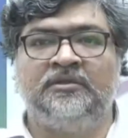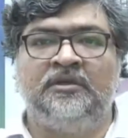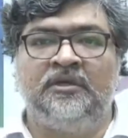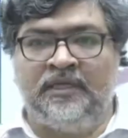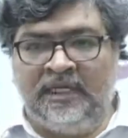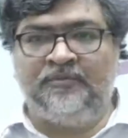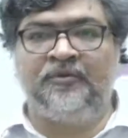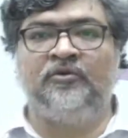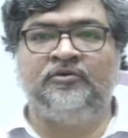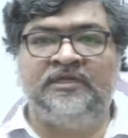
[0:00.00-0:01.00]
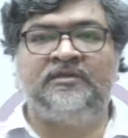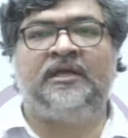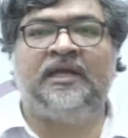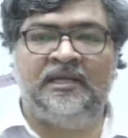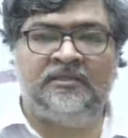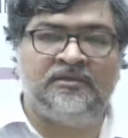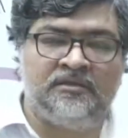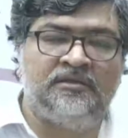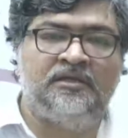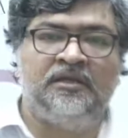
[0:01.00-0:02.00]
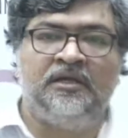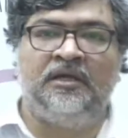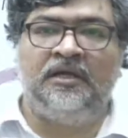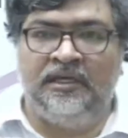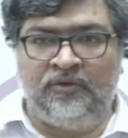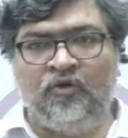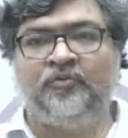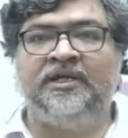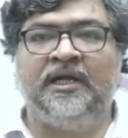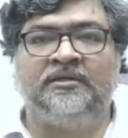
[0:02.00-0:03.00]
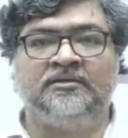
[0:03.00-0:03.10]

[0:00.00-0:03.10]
help you with it, and I hope that